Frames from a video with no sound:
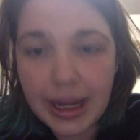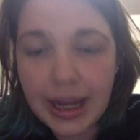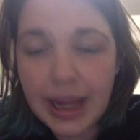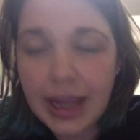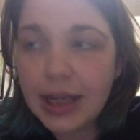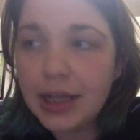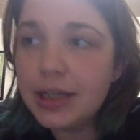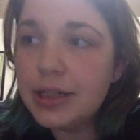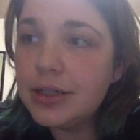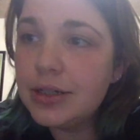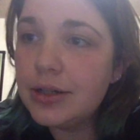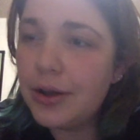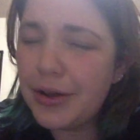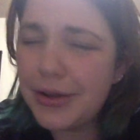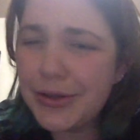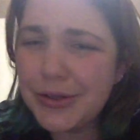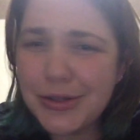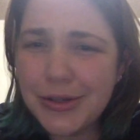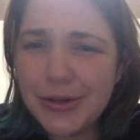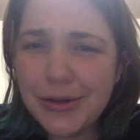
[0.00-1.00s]
And
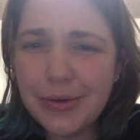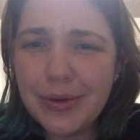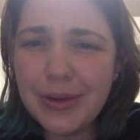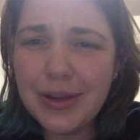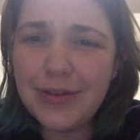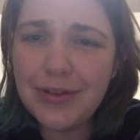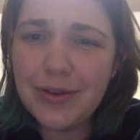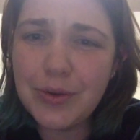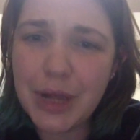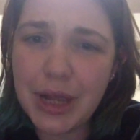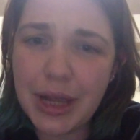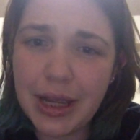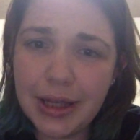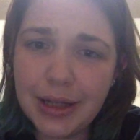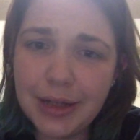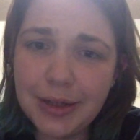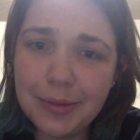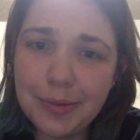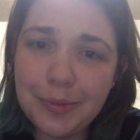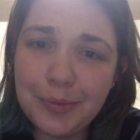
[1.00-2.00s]
also, if you
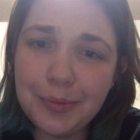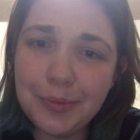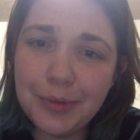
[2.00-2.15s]
can,